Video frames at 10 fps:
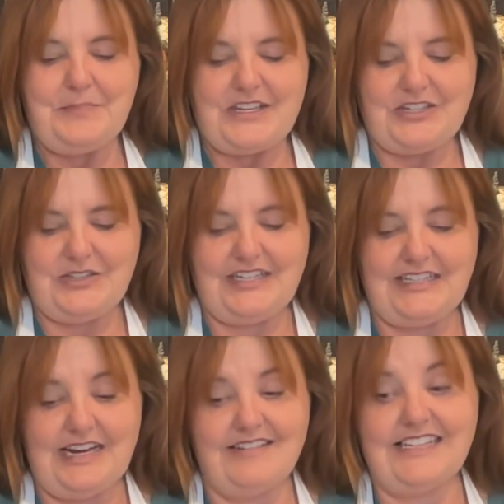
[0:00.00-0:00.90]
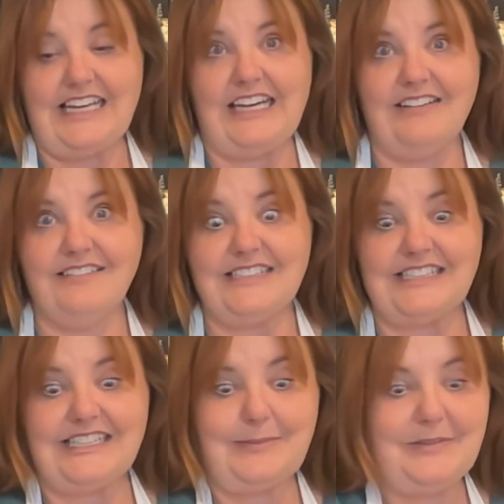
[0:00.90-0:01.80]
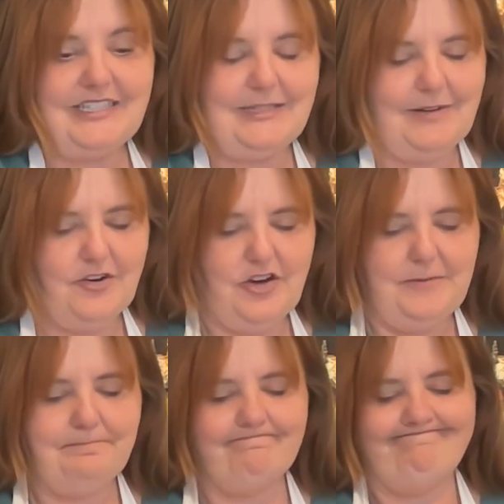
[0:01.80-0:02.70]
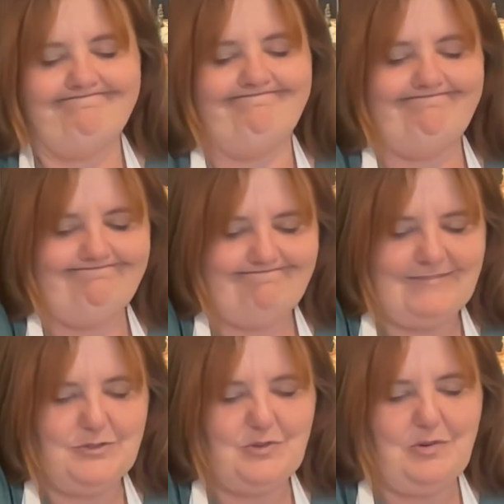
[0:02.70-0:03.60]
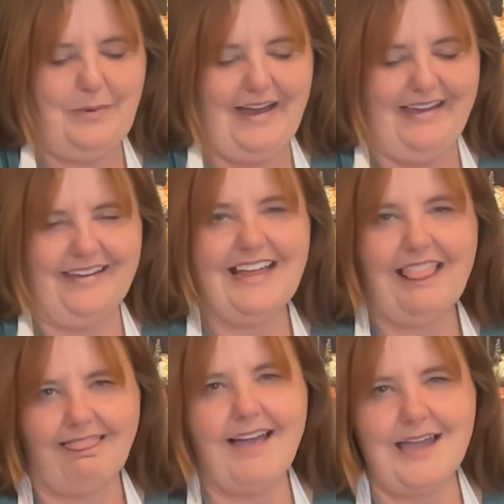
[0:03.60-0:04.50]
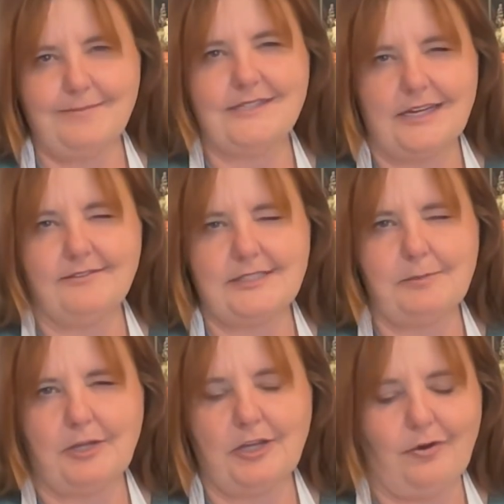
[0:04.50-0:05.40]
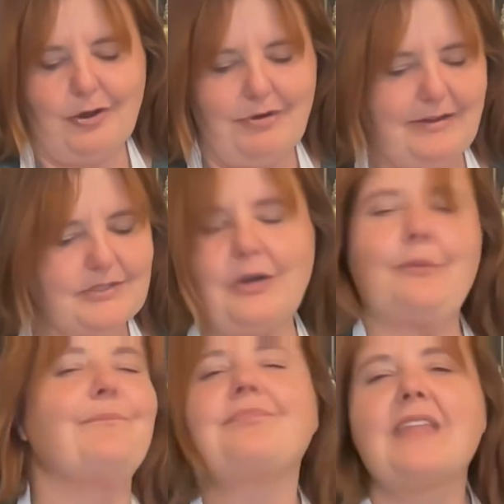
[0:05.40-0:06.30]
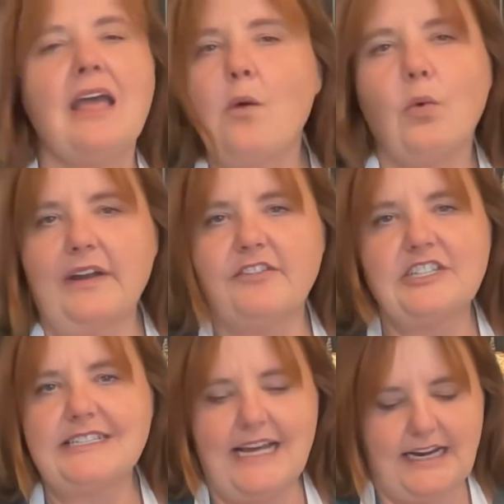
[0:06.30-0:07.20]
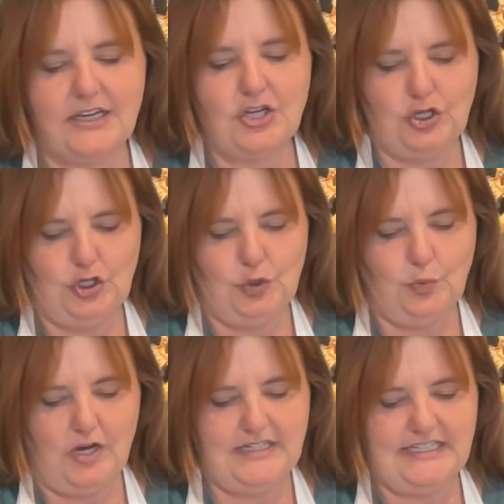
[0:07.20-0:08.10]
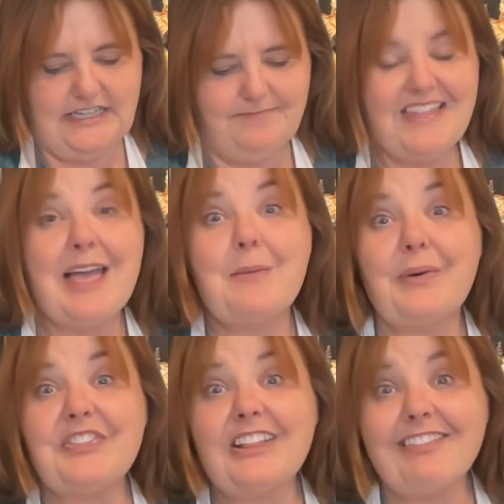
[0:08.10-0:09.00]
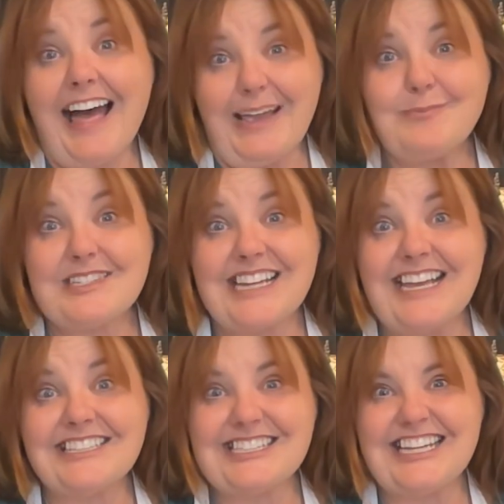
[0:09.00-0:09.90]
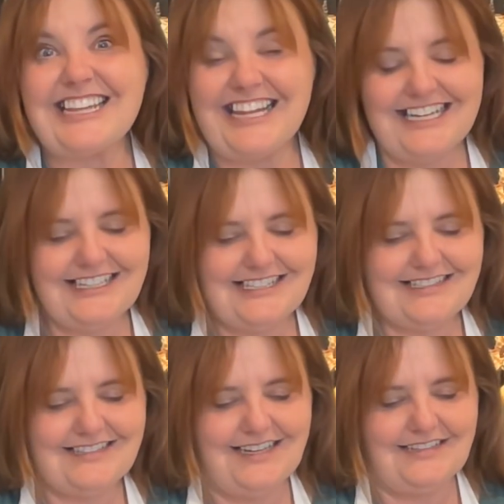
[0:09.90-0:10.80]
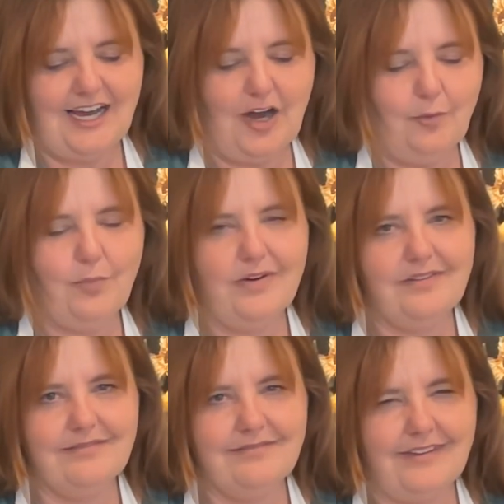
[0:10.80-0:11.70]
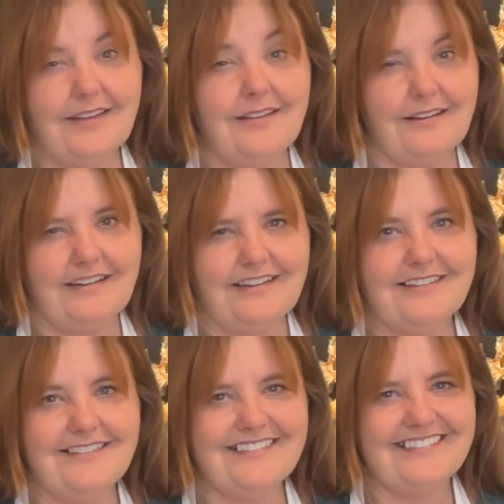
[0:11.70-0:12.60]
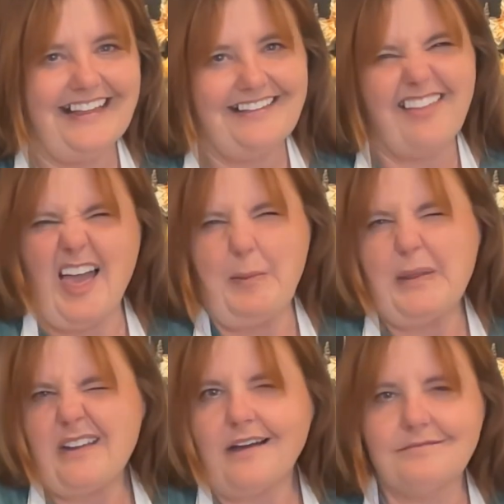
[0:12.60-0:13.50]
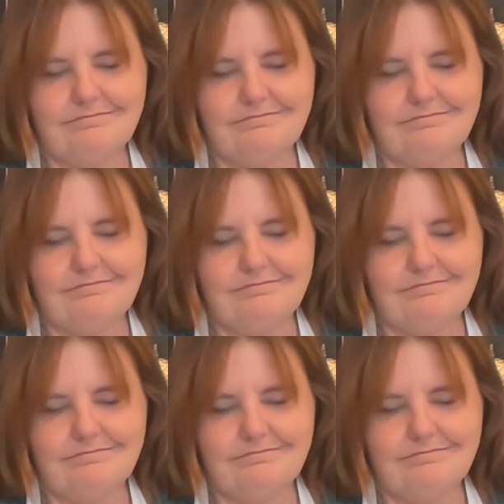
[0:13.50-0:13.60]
So since then I was like, oh, it's not supposed to be green? Because when you buy lime stuff, it's typically green, right? So whatever aesthetic you want. But the lime zest in this does help it look like lime and not